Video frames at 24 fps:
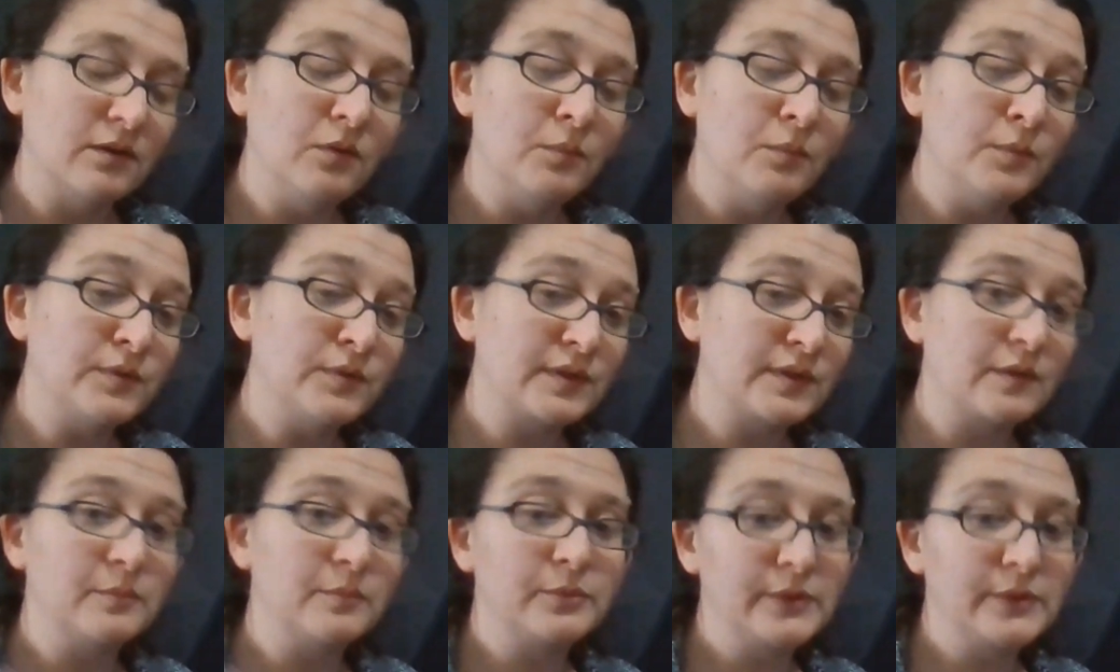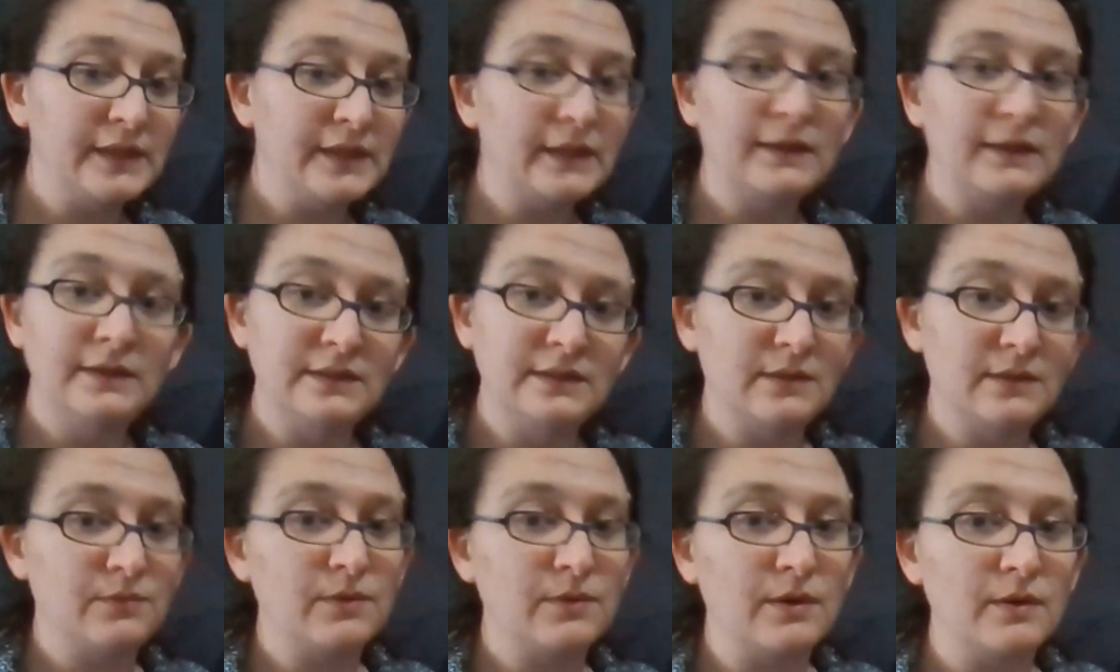almost completely
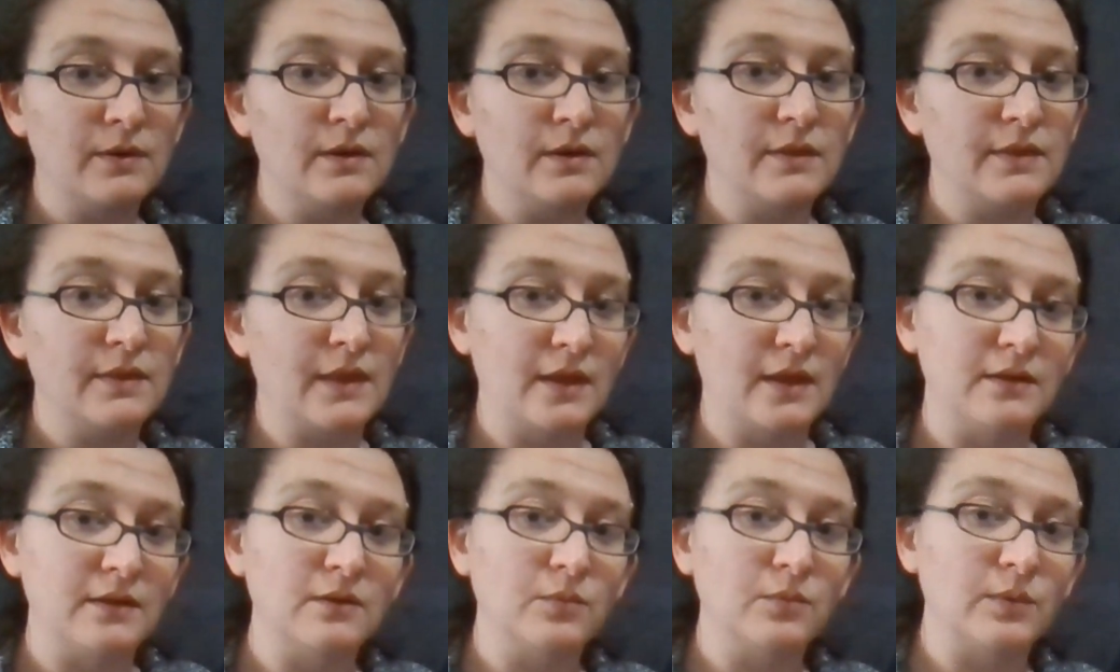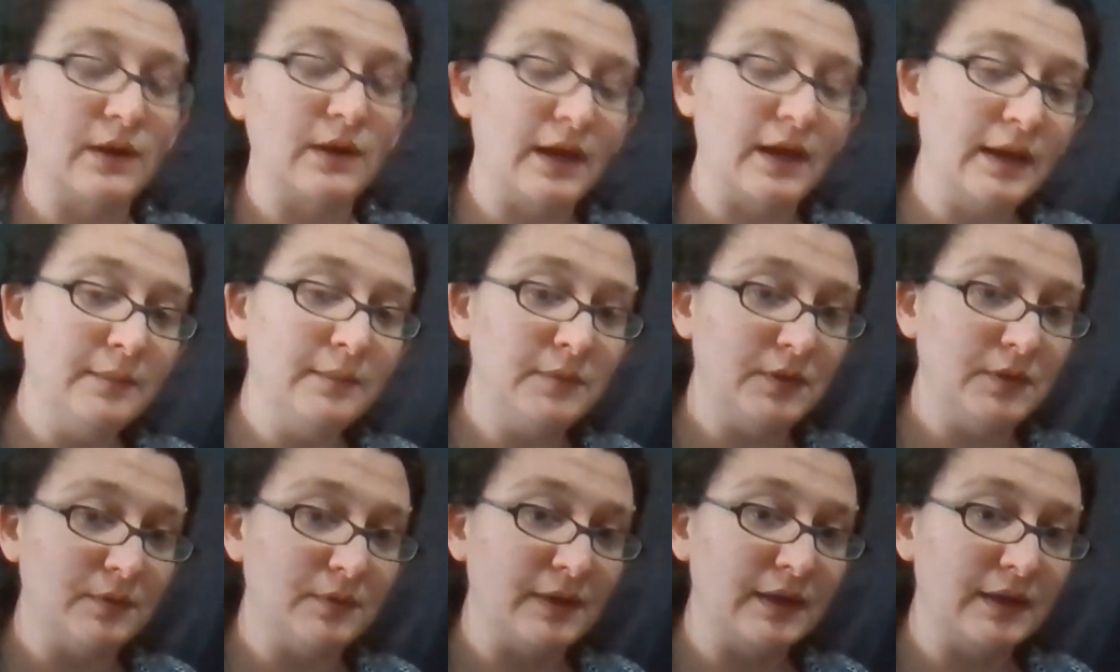different than what
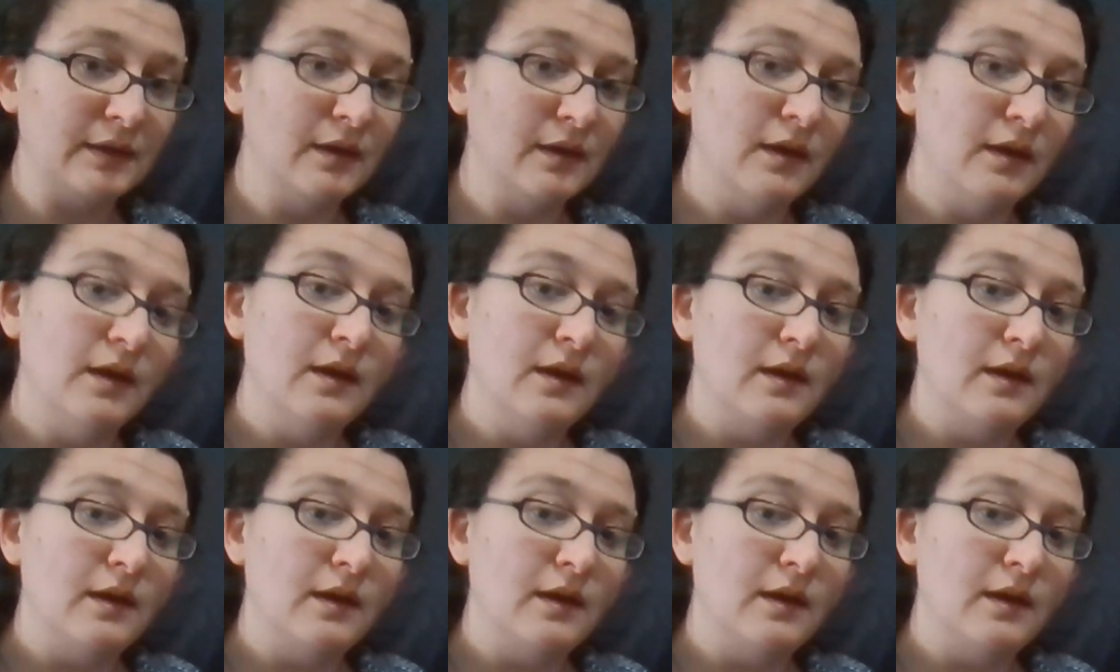I'm doing.